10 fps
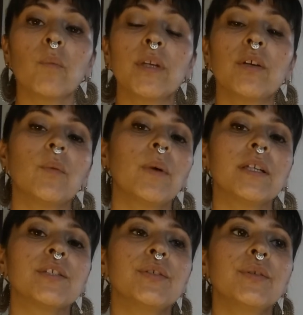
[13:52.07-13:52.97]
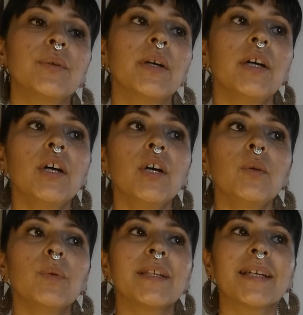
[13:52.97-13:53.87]
We don't want to
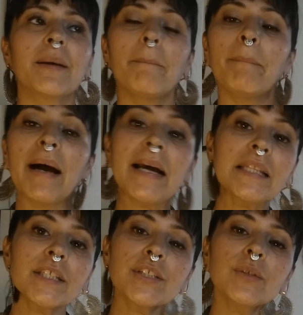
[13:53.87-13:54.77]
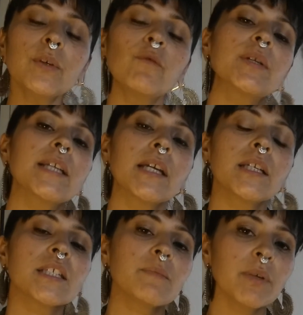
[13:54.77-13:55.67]
really combine the two if we're
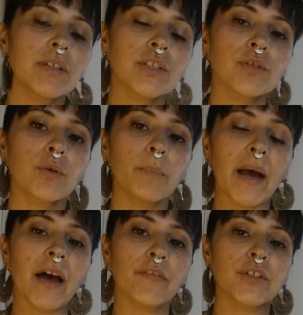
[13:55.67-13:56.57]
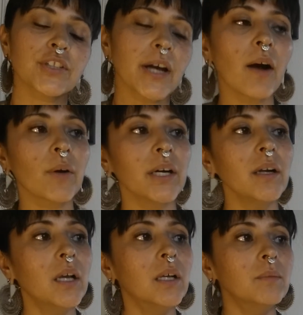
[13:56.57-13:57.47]
taking a spiritual bath or shower.
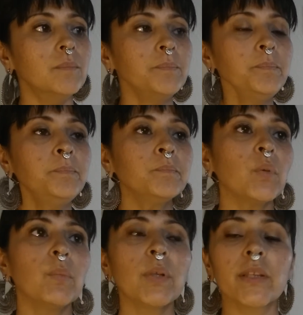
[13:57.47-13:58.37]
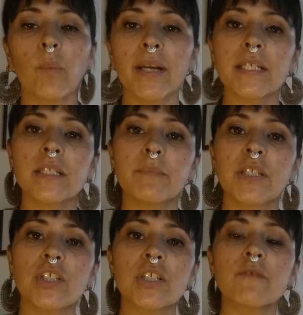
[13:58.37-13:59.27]
We really want it to
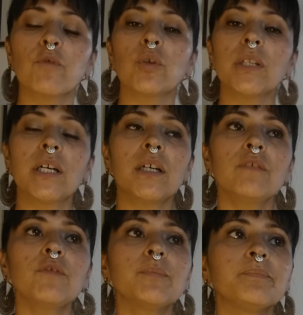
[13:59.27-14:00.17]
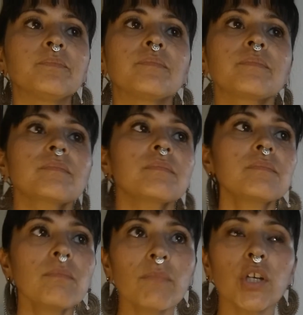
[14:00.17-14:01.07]
be just full of
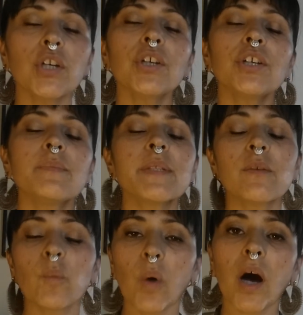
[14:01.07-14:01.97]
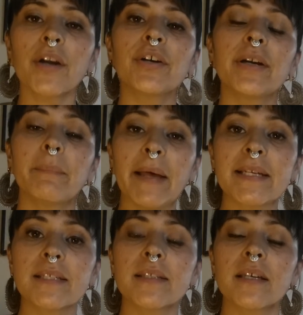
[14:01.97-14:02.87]
herbs and water and
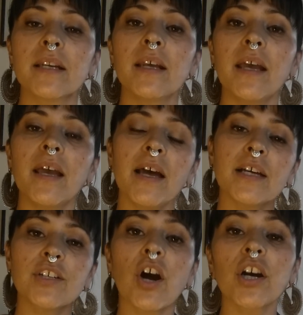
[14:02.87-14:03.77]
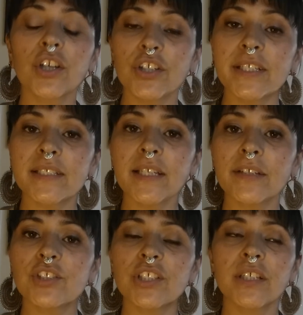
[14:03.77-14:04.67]
medicine and our good
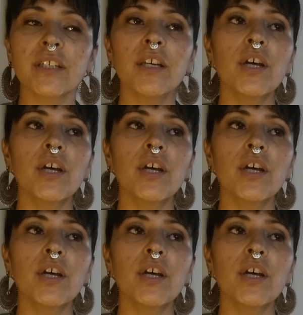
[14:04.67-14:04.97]
intention.